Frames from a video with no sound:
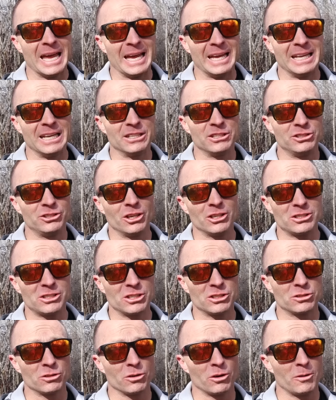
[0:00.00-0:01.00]
It is just
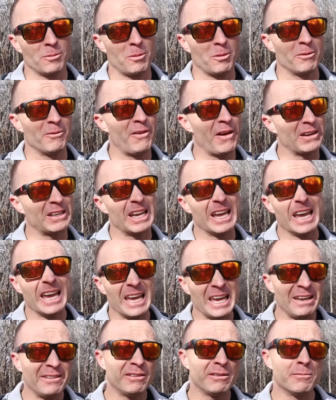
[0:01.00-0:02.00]
as durable. In fact,
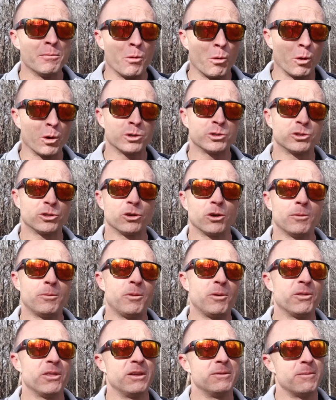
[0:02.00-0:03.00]
even more
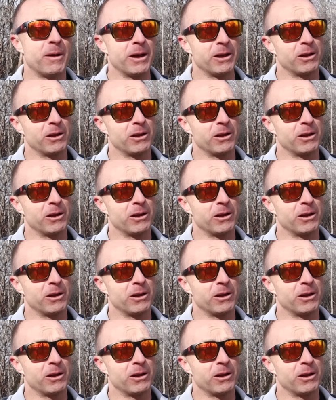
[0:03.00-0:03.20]
durable than my